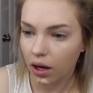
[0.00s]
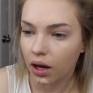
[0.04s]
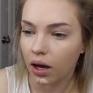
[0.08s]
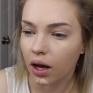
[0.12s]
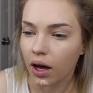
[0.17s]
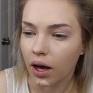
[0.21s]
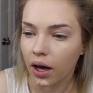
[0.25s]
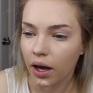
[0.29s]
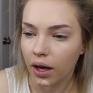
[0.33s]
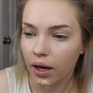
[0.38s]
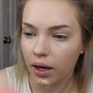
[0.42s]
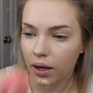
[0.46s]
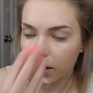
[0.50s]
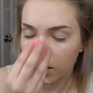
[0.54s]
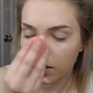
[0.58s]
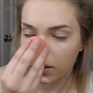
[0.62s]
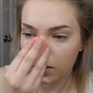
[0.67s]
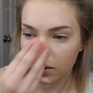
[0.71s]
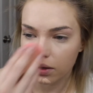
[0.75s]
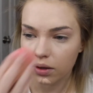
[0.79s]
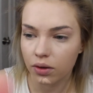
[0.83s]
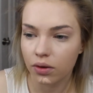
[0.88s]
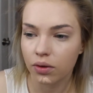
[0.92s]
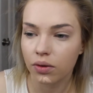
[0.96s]
I
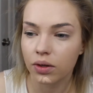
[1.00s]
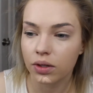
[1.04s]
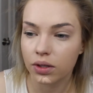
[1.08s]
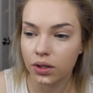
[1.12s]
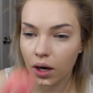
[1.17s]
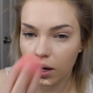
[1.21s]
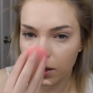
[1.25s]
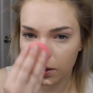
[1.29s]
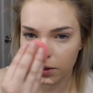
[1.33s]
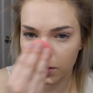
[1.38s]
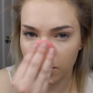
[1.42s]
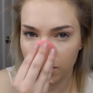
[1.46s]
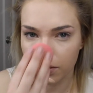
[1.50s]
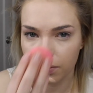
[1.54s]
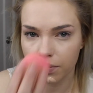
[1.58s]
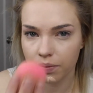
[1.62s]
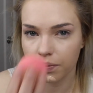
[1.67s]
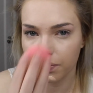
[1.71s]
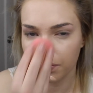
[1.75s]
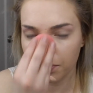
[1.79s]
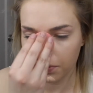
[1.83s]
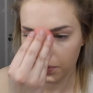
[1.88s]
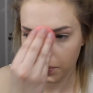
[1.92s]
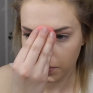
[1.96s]
do a talk through.
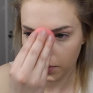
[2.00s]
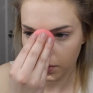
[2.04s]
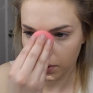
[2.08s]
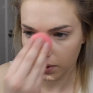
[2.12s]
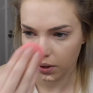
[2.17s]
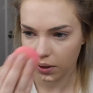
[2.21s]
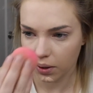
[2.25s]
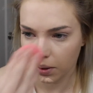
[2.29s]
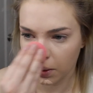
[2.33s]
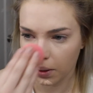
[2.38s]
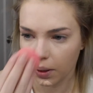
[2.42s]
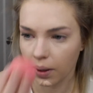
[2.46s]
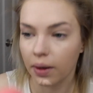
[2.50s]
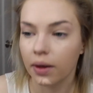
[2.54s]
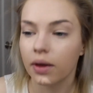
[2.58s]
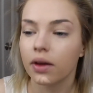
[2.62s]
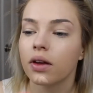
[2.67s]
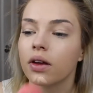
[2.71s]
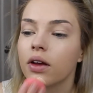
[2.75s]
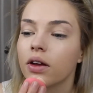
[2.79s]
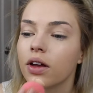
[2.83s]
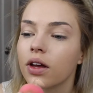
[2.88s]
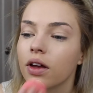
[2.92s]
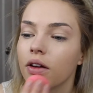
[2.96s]

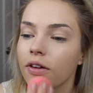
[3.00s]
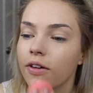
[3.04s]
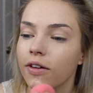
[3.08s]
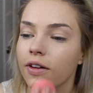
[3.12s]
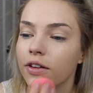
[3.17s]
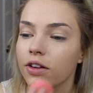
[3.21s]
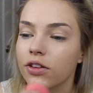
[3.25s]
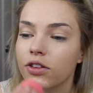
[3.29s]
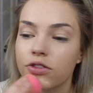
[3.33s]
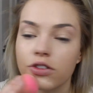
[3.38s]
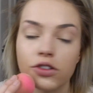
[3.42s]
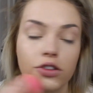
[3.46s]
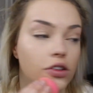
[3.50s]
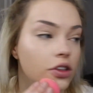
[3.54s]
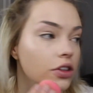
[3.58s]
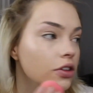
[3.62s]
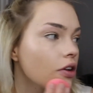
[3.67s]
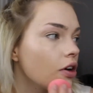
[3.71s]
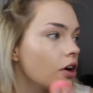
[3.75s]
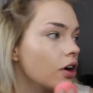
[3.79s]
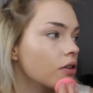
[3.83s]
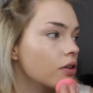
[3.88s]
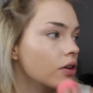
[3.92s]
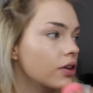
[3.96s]
It's
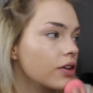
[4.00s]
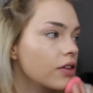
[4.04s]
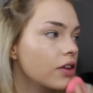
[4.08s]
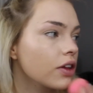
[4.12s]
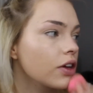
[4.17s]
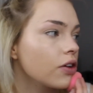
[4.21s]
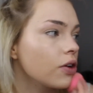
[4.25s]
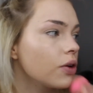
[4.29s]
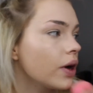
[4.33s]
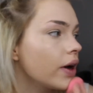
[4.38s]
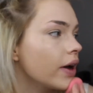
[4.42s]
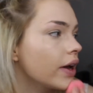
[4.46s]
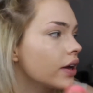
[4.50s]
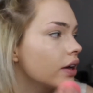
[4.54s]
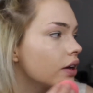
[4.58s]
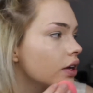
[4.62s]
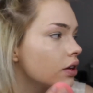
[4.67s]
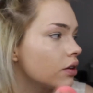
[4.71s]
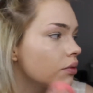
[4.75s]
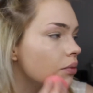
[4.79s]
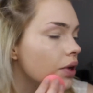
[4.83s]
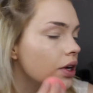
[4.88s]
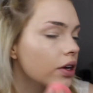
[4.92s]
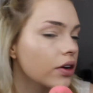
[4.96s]
just awkwardly quiet
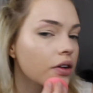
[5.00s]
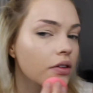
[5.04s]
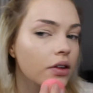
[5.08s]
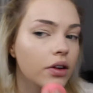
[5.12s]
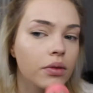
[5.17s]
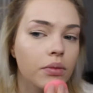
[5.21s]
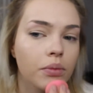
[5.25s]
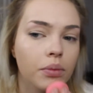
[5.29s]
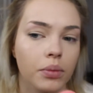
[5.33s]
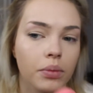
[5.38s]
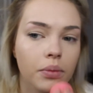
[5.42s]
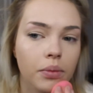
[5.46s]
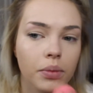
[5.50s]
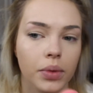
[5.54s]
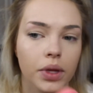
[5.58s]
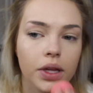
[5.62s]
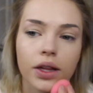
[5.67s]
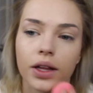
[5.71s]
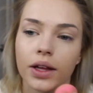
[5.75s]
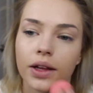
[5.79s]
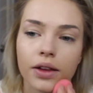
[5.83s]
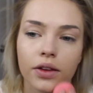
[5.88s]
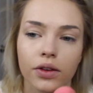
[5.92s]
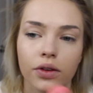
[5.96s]
in my room,
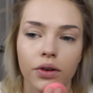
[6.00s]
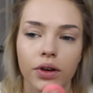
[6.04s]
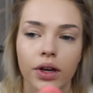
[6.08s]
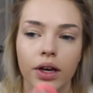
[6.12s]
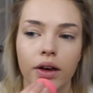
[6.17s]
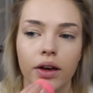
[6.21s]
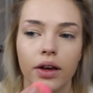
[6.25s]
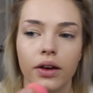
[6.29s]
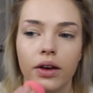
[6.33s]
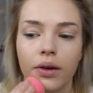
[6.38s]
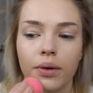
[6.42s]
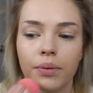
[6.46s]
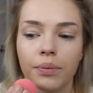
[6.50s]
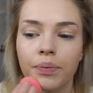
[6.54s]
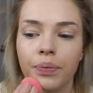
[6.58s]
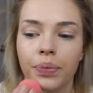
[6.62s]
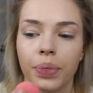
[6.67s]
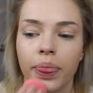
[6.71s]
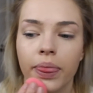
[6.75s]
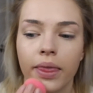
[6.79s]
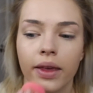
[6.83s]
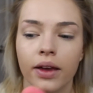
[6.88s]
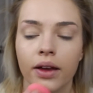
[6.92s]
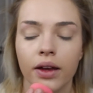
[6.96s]
but that's okay.
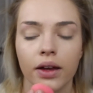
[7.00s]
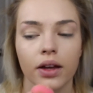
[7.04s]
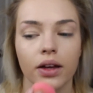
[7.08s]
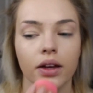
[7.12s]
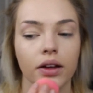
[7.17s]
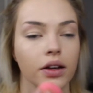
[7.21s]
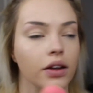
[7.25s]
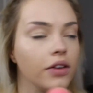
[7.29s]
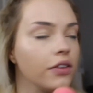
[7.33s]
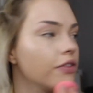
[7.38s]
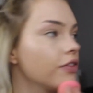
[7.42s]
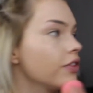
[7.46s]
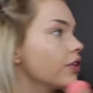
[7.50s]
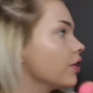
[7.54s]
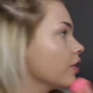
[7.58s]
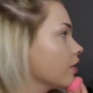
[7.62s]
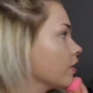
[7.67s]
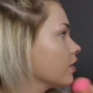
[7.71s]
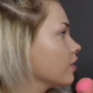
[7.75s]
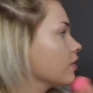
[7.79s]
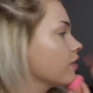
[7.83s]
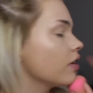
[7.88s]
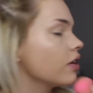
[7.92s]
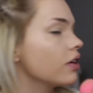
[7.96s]
And if you
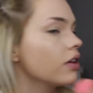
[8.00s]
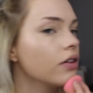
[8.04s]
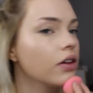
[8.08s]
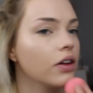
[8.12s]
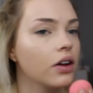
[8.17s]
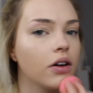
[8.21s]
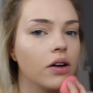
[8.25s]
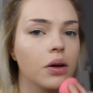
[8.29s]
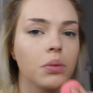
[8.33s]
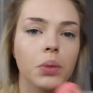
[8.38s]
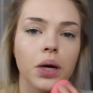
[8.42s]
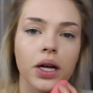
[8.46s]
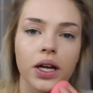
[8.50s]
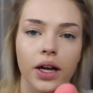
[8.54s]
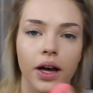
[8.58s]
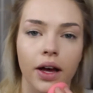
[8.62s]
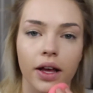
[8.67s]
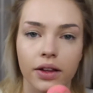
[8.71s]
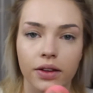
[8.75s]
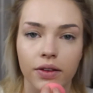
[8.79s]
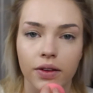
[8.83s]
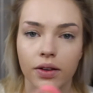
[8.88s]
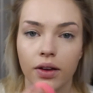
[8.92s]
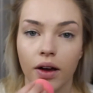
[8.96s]
can see on my
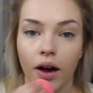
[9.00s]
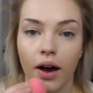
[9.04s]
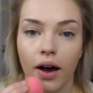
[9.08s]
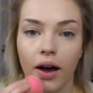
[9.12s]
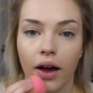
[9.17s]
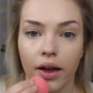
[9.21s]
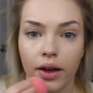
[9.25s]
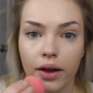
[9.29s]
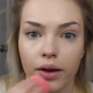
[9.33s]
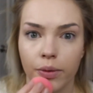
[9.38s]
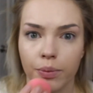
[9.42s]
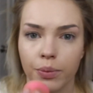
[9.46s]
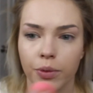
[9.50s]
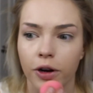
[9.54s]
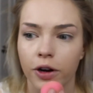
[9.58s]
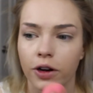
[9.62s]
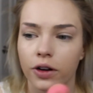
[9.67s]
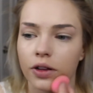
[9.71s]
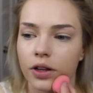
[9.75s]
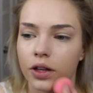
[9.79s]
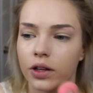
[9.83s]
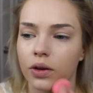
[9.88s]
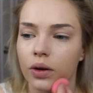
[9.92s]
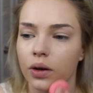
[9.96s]
desk, I am
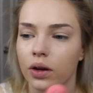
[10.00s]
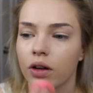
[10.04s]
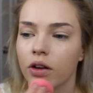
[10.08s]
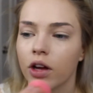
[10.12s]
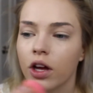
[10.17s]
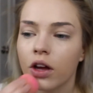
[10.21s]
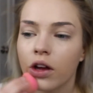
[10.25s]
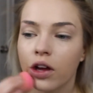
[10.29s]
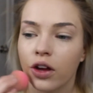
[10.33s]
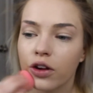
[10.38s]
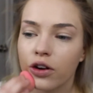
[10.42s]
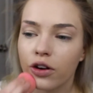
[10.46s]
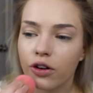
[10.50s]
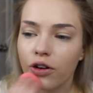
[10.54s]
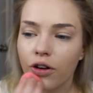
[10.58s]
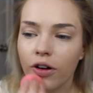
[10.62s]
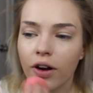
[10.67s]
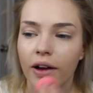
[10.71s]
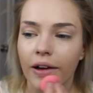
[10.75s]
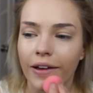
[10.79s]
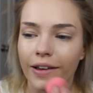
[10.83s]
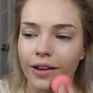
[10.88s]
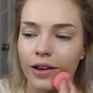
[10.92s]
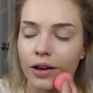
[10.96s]
currently
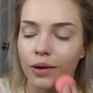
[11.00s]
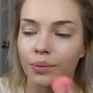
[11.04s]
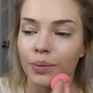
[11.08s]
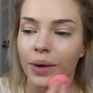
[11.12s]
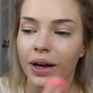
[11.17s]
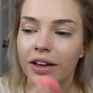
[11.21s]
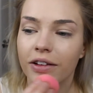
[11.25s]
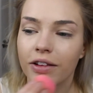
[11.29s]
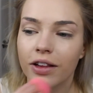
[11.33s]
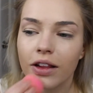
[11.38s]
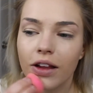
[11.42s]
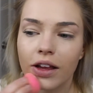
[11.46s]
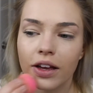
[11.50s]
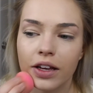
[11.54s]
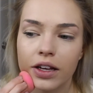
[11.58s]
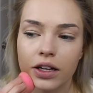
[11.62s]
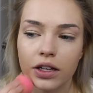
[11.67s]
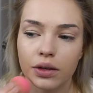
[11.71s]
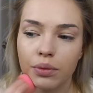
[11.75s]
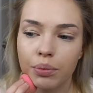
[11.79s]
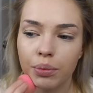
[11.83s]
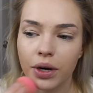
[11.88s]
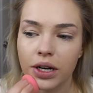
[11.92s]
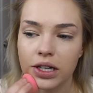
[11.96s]
drying my
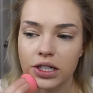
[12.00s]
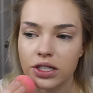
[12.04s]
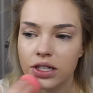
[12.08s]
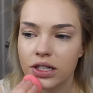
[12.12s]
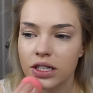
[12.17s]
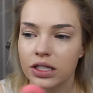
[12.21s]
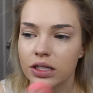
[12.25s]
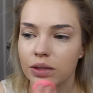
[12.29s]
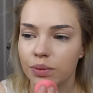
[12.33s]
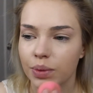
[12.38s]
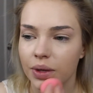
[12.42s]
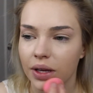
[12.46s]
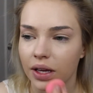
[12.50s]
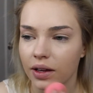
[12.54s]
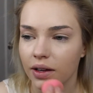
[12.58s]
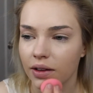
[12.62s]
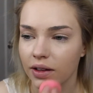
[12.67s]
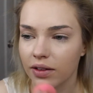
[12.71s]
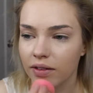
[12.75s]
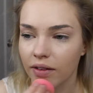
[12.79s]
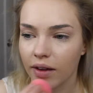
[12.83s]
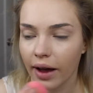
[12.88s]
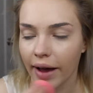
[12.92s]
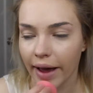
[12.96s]
client brushes
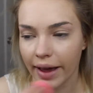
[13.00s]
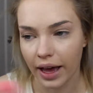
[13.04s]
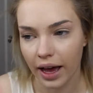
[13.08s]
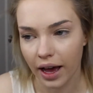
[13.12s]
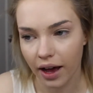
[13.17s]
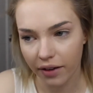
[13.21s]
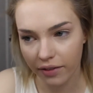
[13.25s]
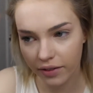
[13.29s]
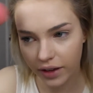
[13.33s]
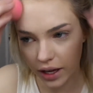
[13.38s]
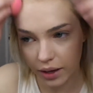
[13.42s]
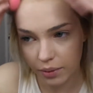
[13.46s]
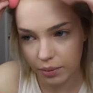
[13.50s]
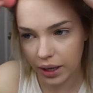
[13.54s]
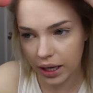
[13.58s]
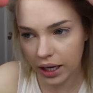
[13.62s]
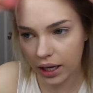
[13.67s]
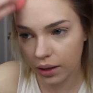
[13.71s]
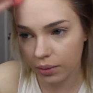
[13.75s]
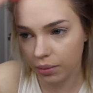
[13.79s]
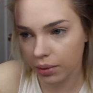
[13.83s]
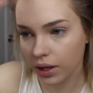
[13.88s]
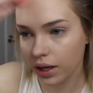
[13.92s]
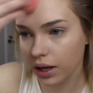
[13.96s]
because I have a
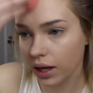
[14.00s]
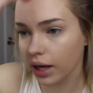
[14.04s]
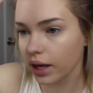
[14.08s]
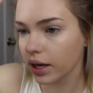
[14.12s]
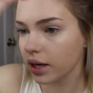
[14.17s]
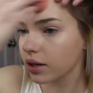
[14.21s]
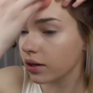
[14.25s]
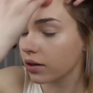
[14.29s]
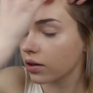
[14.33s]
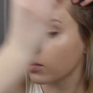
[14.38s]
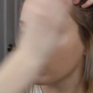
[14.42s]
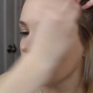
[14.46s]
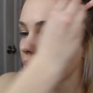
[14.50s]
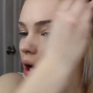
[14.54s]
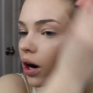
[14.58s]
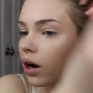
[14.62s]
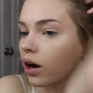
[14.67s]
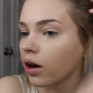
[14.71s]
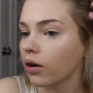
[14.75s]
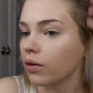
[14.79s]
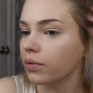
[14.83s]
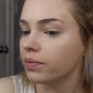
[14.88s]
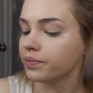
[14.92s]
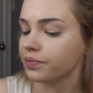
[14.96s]
makeup client
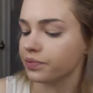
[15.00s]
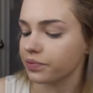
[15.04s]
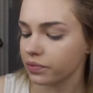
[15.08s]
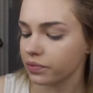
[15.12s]
tomorrow.